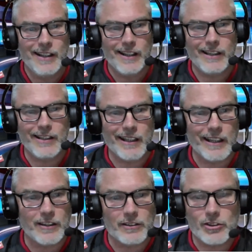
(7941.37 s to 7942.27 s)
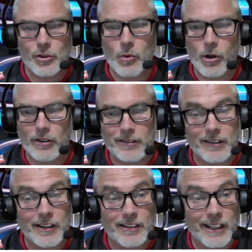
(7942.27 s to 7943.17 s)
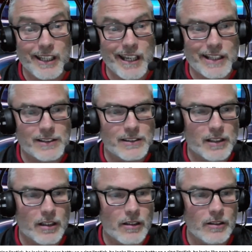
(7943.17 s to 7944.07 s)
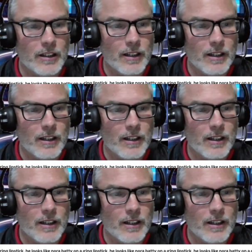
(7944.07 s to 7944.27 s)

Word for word: in the England squad, and and he is. So